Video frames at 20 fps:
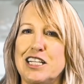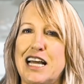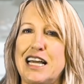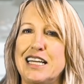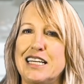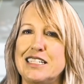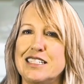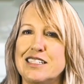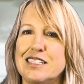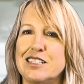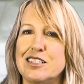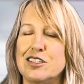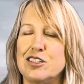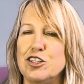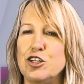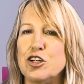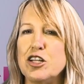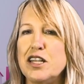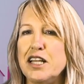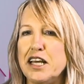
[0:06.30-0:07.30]
clients.
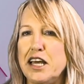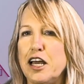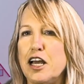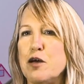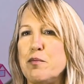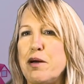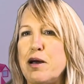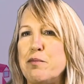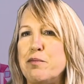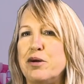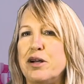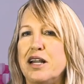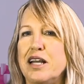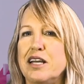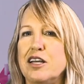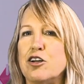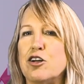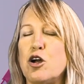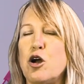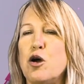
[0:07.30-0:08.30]
You're thinking about putting
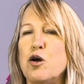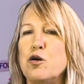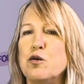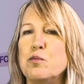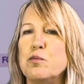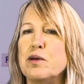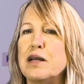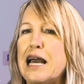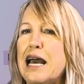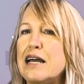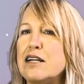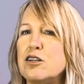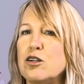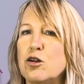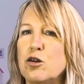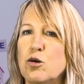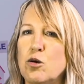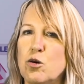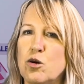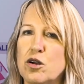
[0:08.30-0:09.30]
your home,
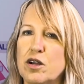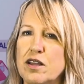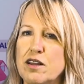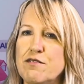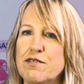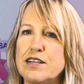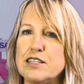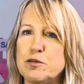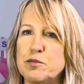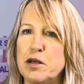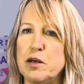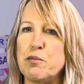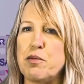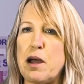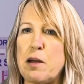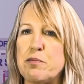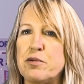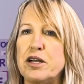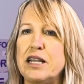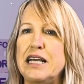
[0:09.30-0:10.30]
condo, or investment
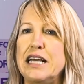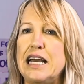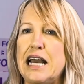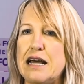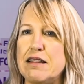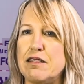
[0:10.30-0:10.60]
property on